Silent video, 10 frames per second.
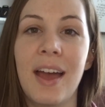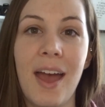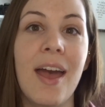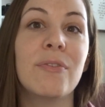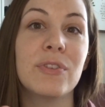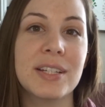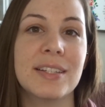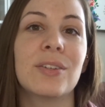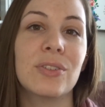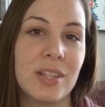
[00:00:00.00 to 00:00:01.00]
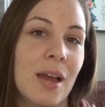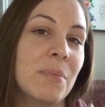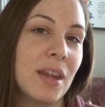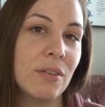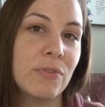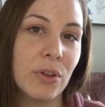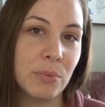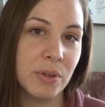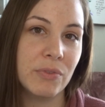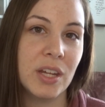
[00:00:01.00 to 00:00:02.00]
every single time that I
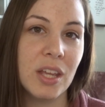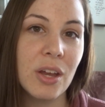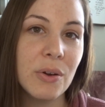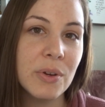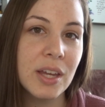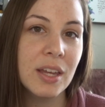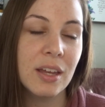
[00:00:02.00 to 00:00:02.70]
film a video.